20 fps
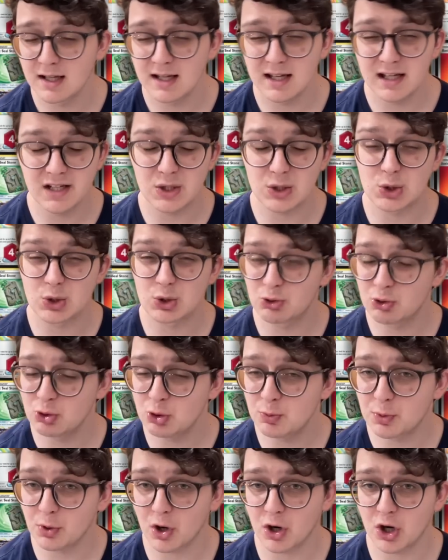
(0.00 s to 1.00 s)
it is
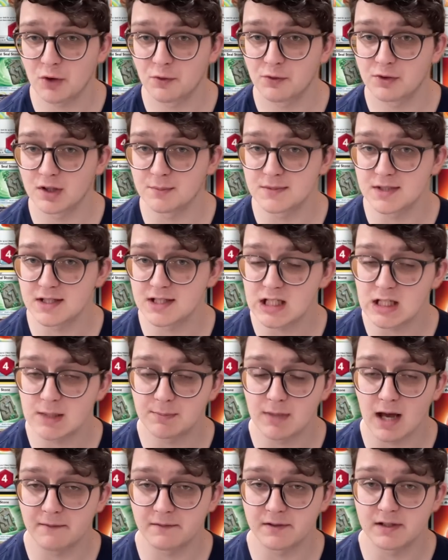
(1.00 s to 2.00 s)
super hard for them to
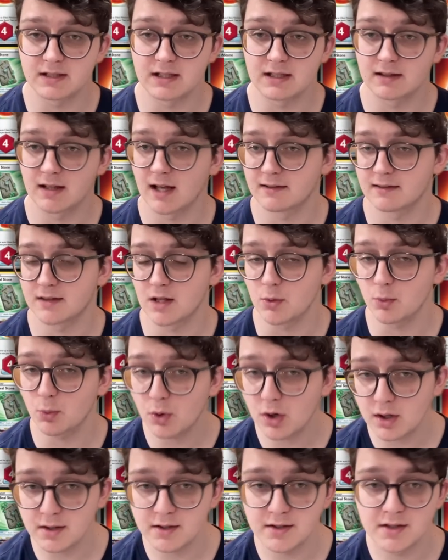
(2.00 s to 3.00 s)
keep everything that they
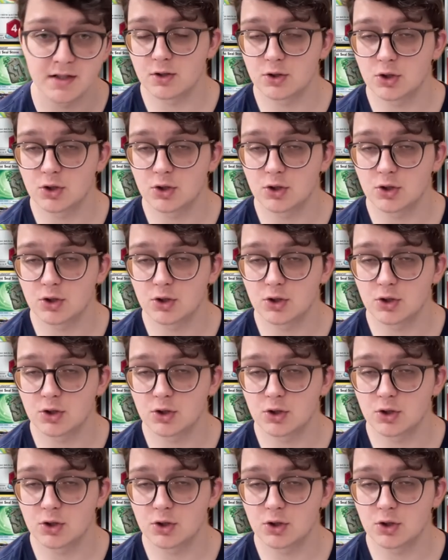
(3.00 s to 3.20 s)
want.